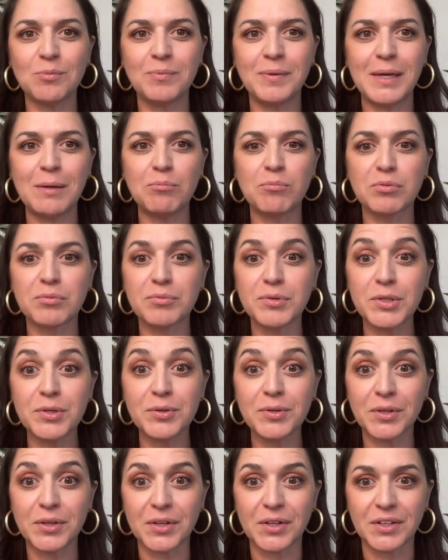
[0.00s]
be
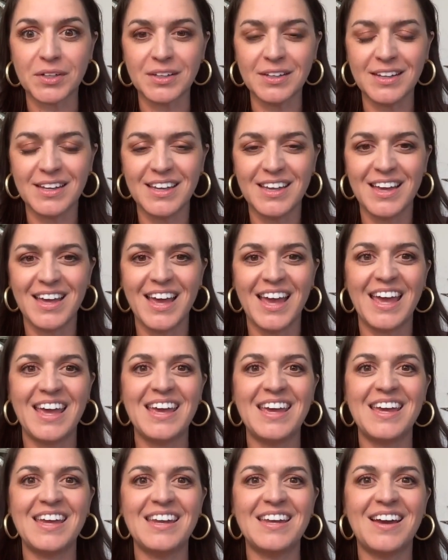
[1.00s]
brutal
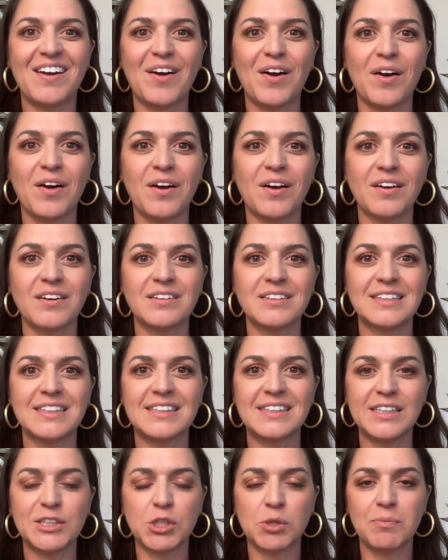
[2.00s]
in our
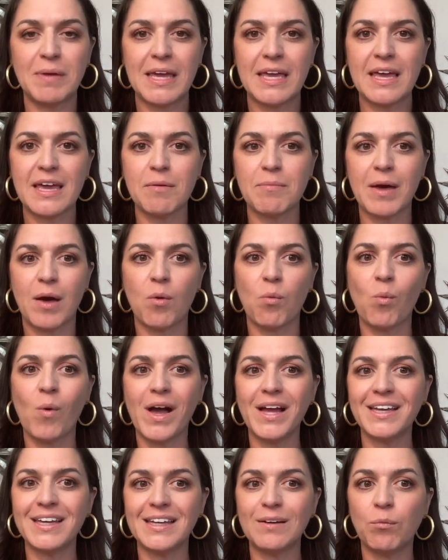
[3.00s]
decision making about
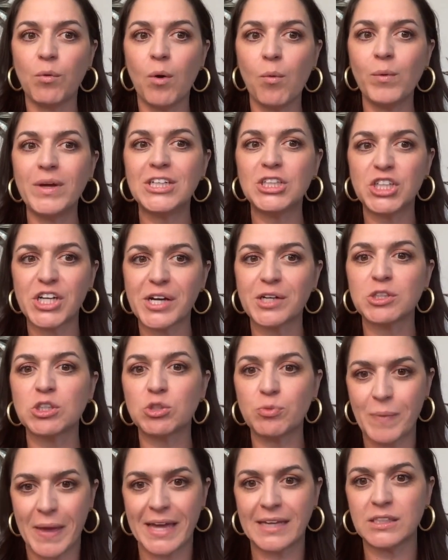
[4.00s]
what we share
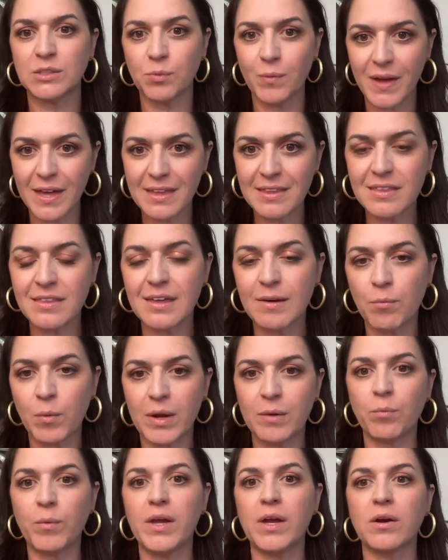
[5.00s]
space with
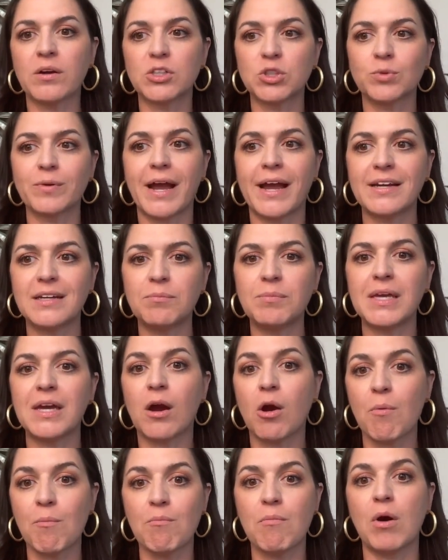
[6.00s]
when we are trying to be
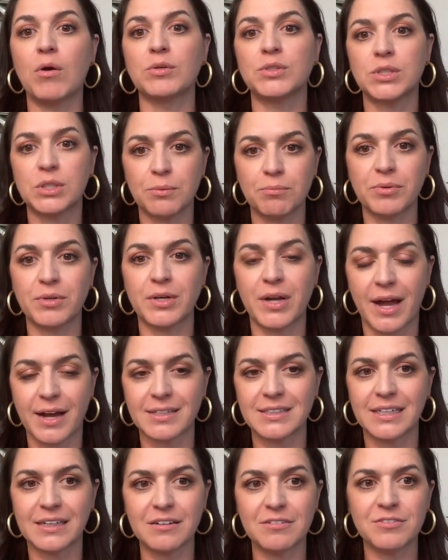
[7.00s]
our most
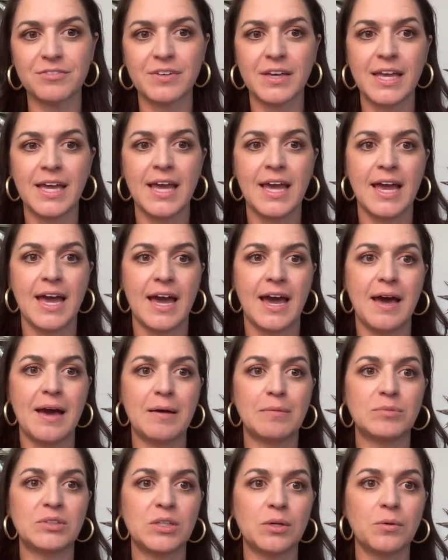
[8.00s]
productive.
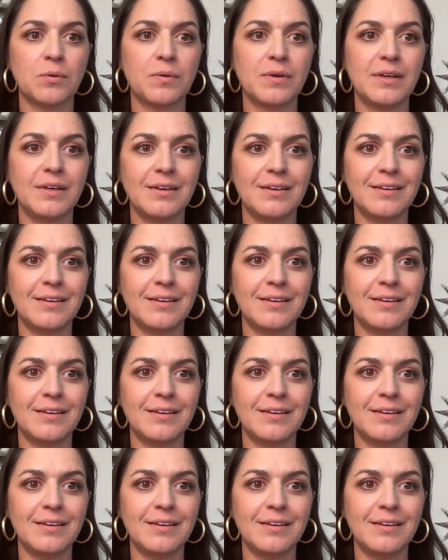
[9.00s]
So